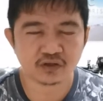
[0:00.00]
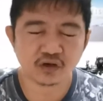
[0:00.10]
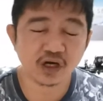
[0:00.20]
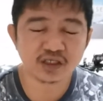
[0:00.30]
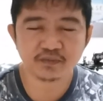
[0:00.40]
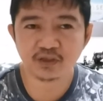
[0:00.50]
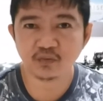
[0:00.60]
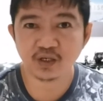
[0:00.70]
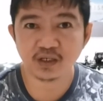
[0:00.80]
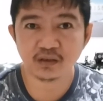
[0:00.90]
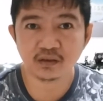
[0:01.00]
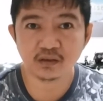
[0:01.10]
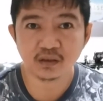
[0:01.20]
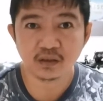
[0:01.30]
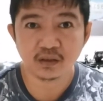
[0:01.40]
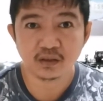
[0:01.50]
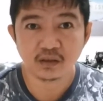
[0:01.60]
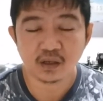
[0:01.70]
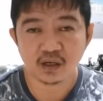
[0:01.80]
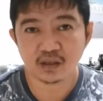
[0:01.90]
cross between
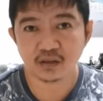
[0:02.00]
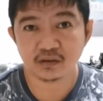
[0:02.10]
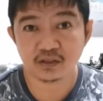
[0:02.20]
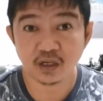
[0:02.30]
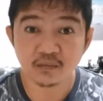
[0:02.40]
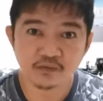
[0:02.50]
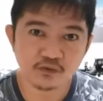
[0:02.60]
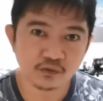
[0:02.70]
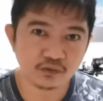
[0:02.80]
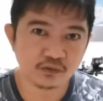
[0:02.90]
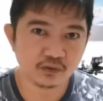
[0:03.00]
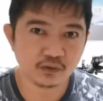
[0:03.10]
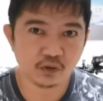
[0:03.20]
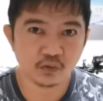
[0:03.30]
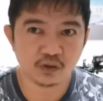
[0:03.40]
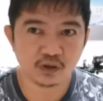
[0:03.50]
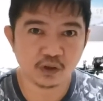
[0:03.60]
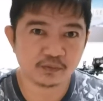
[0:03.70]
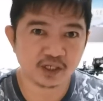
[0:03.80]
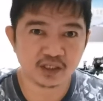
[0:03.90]
dumb phone
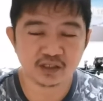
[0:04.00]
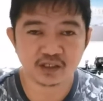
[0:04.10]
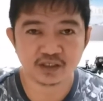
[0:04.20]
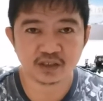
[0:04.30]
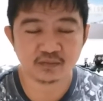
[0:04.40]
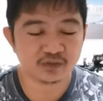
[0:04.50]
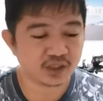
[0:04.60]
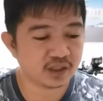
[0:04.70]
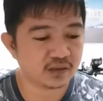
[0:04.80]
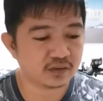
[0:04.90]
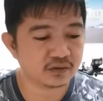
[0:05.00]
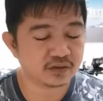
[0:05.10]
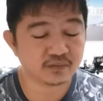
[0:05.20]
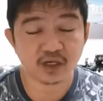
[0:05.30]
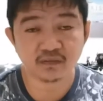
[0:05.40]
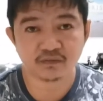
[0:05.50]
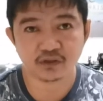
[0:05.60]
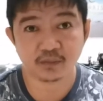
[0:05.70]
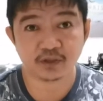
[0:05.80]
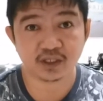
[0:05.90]
operating systems and
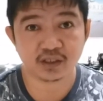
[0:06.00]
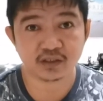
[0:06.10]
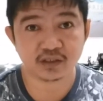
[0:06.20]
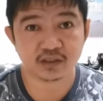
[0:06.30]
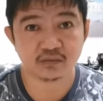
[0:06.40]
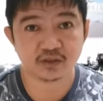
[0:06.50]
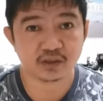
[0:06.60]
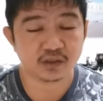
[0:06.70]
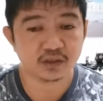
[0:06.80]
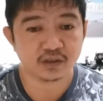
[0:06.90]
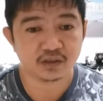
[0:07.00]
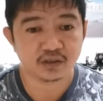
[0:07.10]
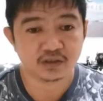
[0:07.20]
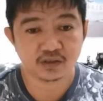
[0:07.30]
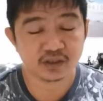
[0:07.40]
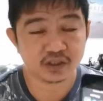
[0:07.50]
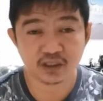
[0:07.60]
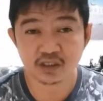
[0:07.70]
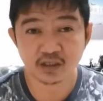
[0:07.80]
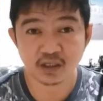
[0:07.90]
smartphone operating systems. So
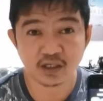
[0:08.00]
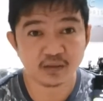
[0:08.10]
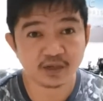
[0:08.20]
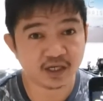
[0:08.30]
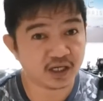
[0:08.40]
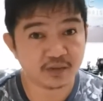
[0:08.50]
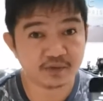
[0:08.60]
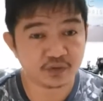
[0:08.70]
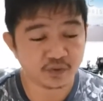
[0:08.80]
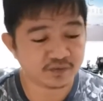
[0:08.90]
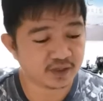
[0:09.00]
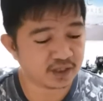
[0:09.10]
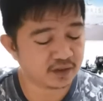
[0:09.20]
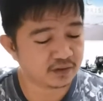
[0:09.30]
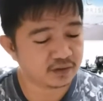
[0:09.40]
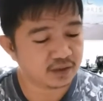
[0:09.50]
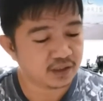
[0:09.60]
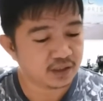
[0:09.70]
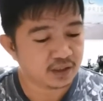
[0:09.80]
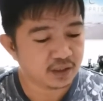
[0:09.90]
it's a little bit in between right now.
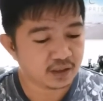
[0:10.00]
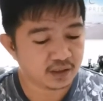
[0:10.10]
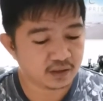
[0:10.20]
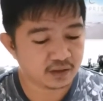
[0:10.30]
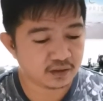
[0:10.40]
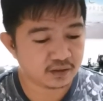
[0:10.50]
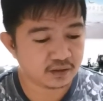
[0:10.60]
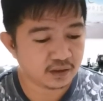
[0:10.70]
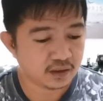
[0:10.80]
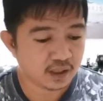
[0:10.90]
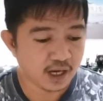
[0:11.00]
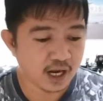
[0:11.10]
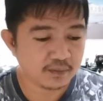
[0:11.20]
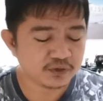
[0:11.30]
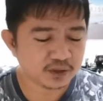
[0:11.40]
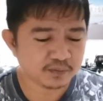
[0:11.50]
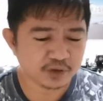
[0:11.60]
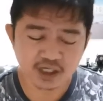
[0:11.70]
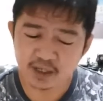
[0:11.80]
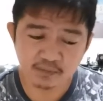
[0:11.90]
And apps are
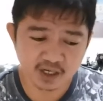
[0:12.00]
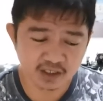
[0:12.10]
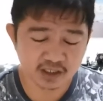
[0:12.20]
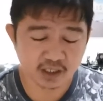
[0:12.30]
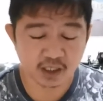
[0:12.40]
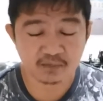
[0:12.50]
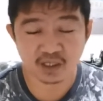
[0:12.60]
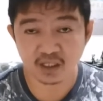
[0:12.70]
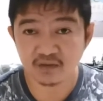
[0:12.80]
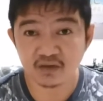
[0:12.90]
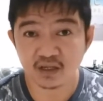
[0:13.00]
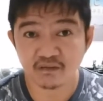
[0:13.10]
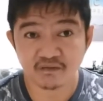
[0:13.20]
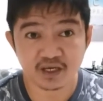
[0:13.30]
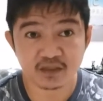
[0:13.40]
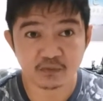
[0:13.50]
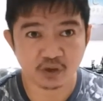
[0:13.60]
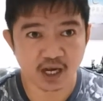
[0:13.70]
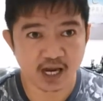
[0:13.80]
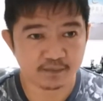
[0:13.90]
pretty basic. I mean, even the
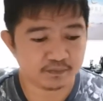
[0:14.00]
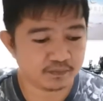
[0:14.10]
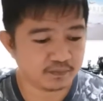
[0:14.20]
Facebook app.